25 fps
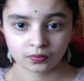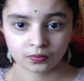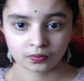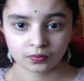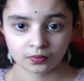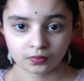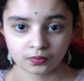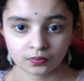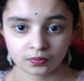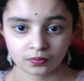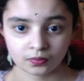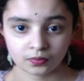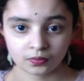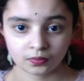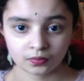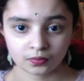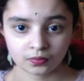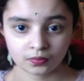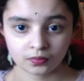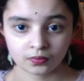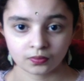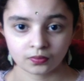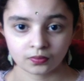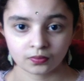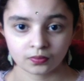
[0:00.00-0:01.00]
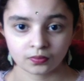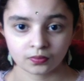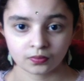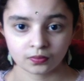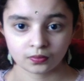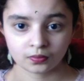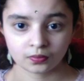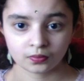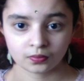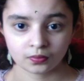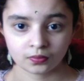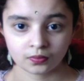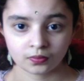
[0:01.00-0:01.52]

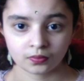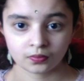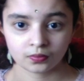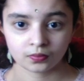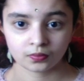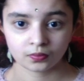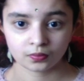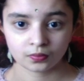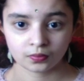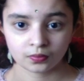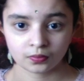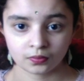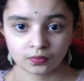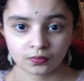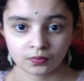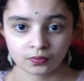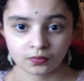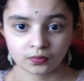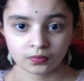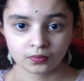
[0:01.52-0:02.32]
(silent)